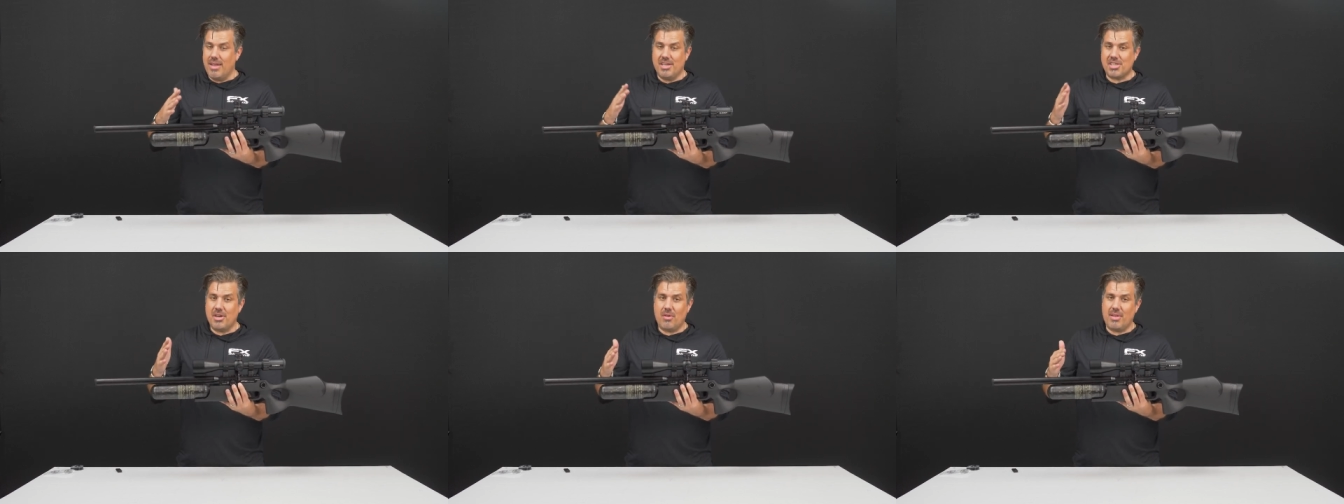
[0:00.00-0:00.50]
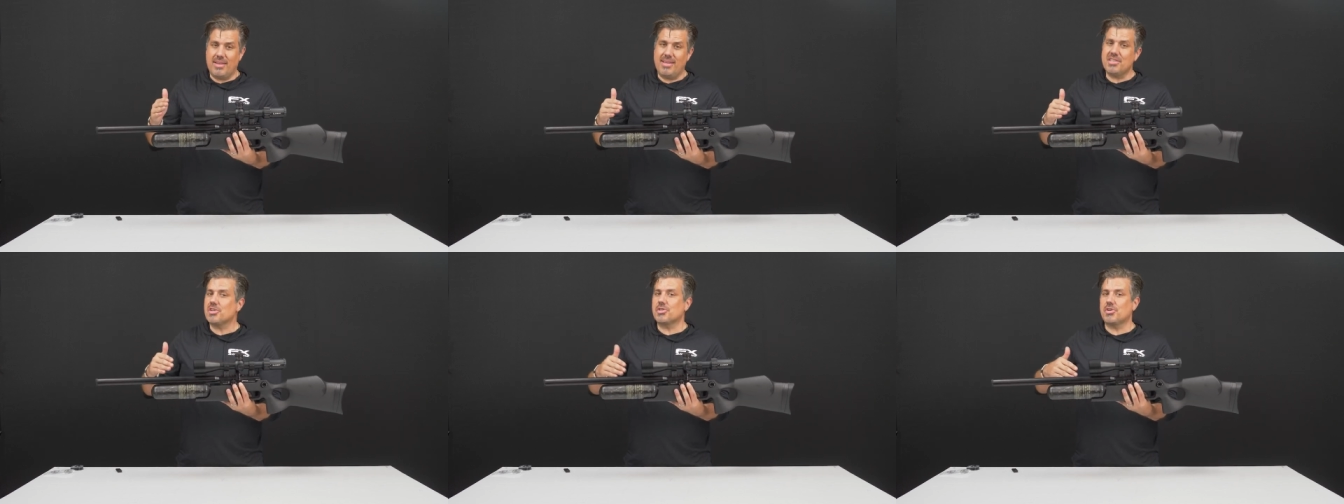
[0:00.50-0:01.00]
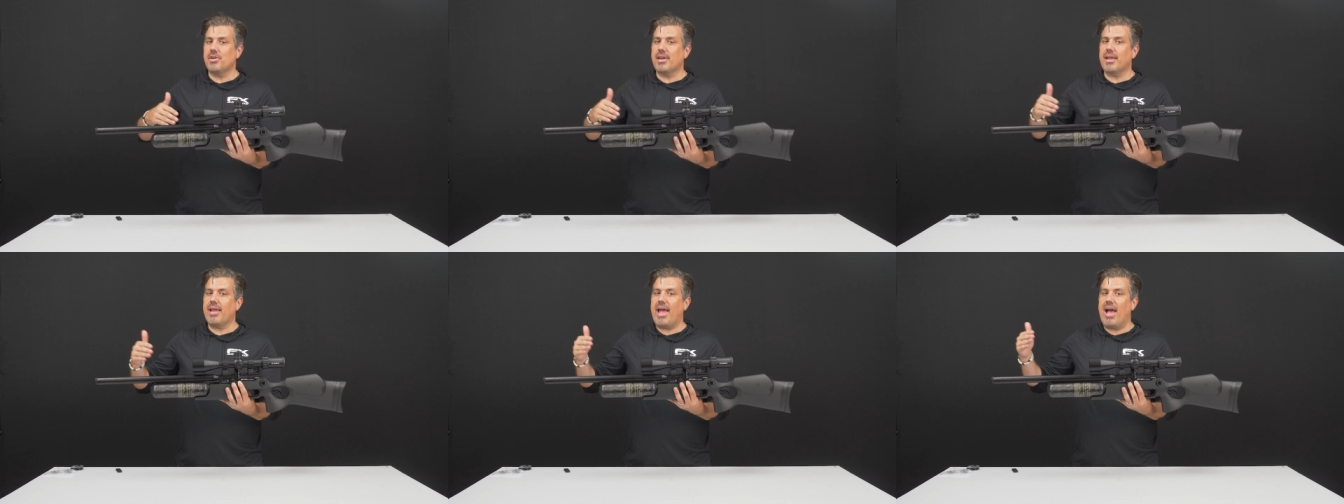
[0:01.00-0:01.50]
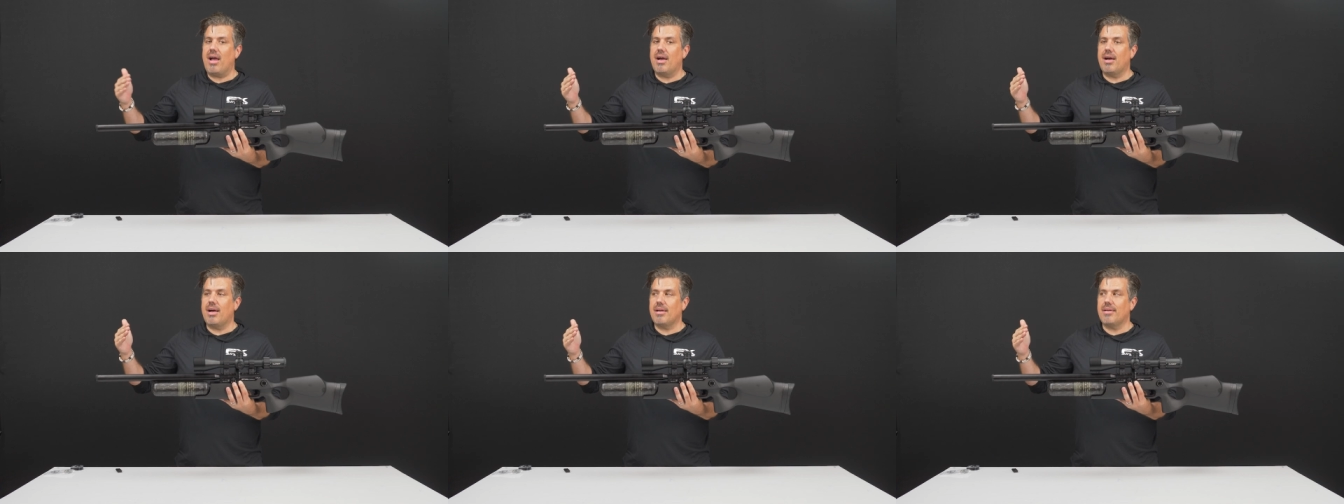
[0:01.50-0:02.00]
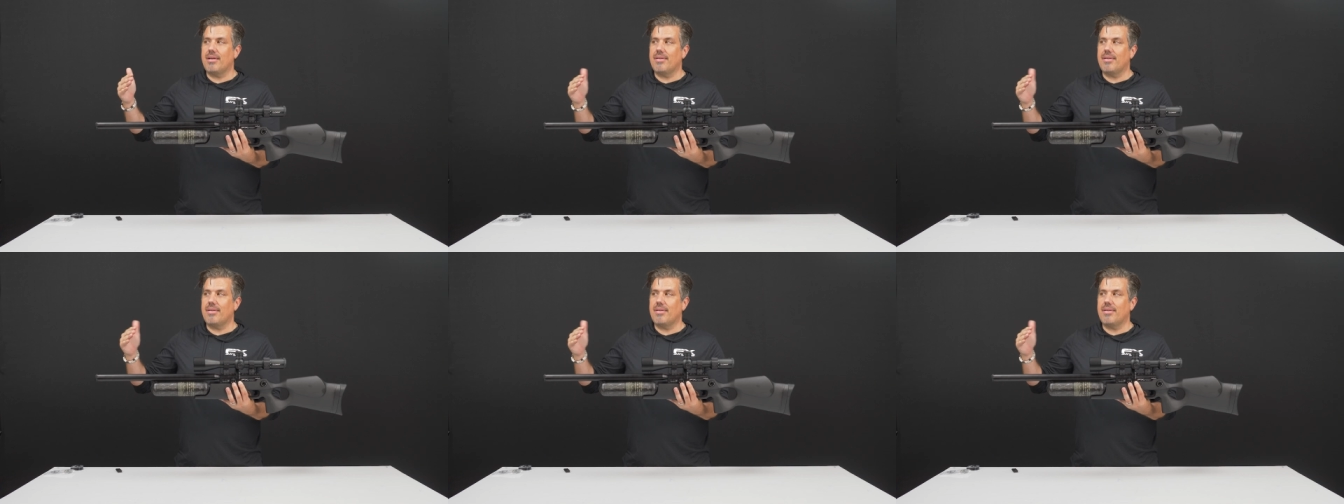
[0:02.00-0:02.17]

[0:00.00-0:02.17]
In general, unless you're shooting uh,